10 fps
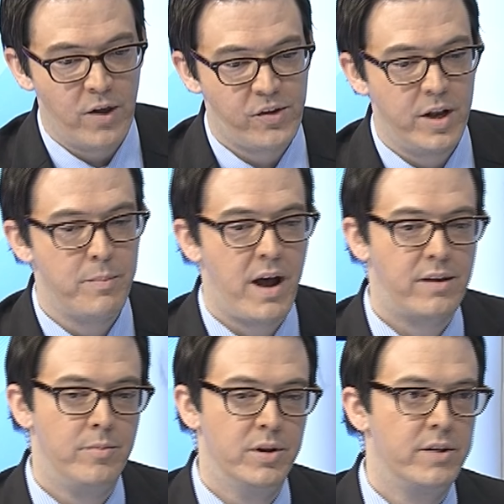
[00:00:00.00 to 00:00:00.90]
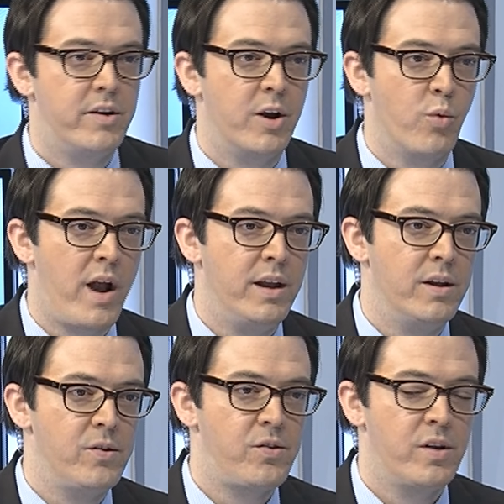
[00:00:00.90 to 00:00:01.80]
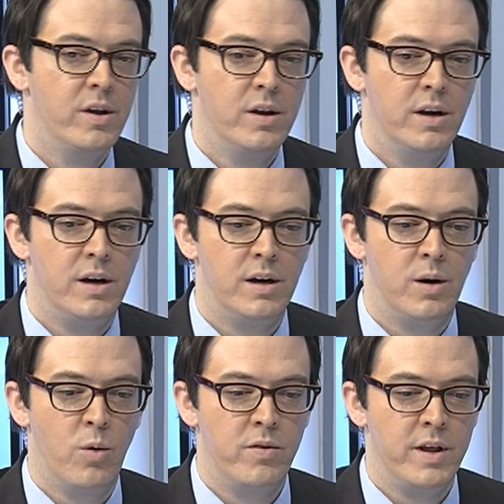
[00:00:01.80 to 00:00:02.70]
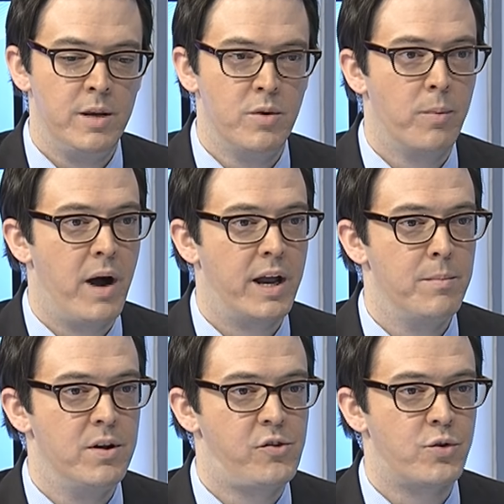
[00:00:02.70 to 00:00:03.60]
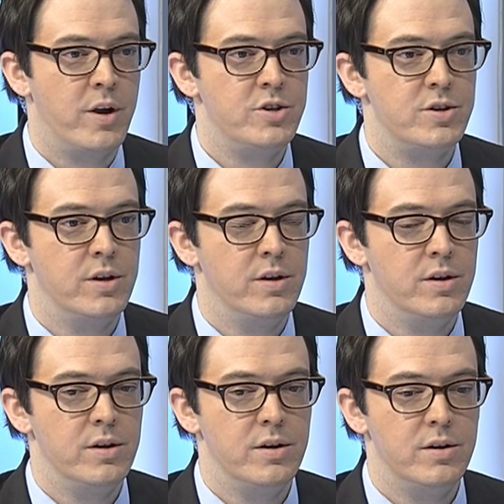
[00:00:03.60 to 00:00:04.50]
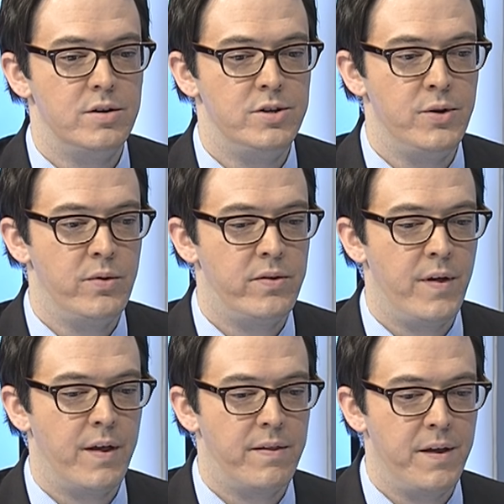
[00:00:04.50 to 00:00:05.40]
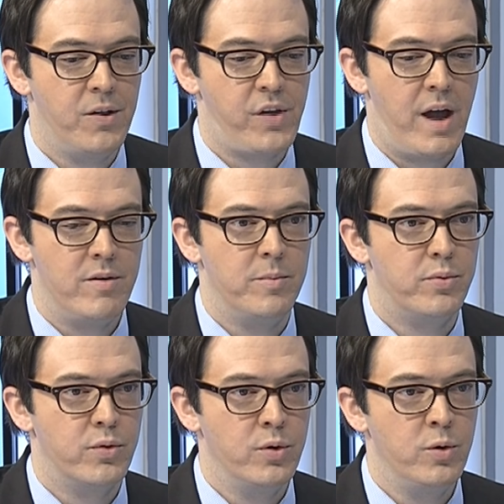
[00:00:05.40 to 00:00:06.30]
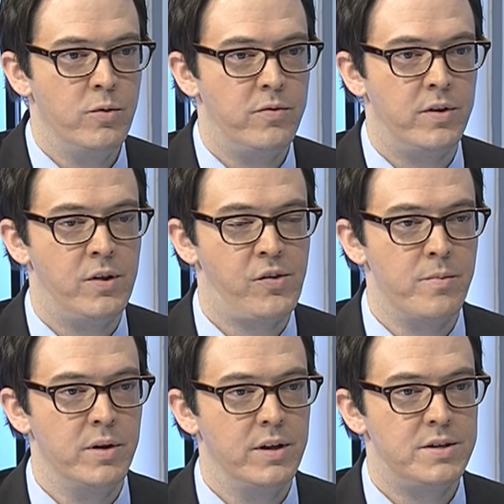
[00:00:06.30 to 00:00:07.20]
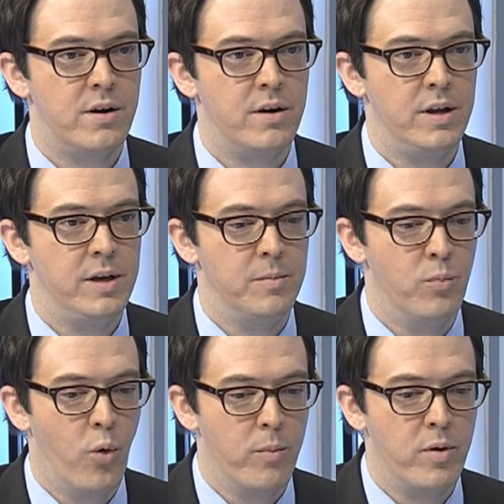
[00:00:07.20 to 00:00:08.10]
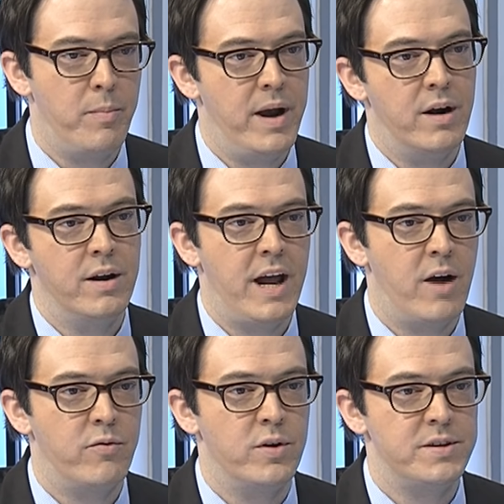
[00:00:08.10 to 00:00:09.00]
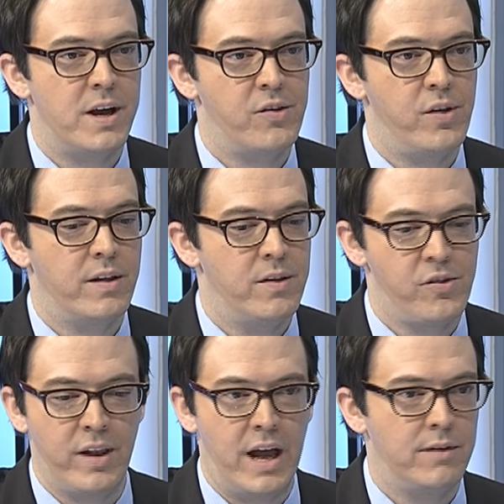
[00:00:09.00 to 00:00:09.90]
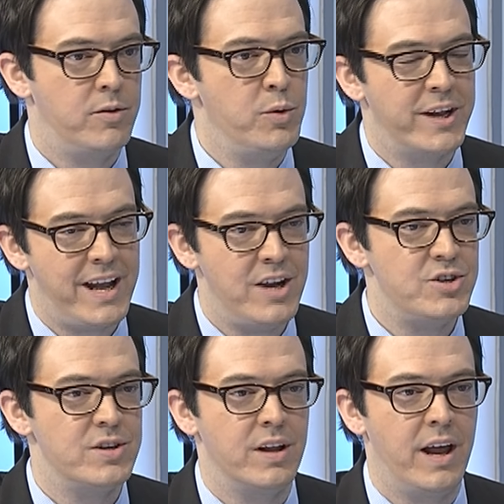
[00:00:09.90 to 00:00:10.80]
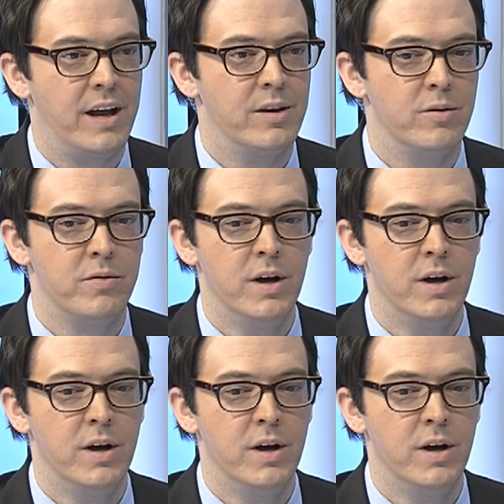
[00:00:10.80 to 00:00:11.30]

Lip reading: getting back to military readiness, over the Lee Myung-bak administration, do you think things have improved? Is the military more prepared now for attacks like this? A lack of communication, a lack of